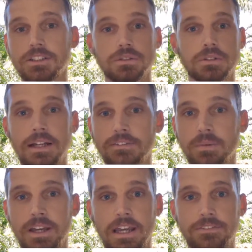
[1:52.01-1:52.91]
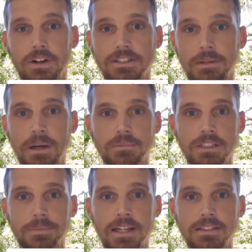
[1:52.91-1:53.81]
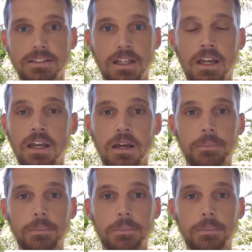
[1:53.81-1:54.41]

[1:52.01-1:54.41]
kids shouldn't have to wear headphones out in public spaces.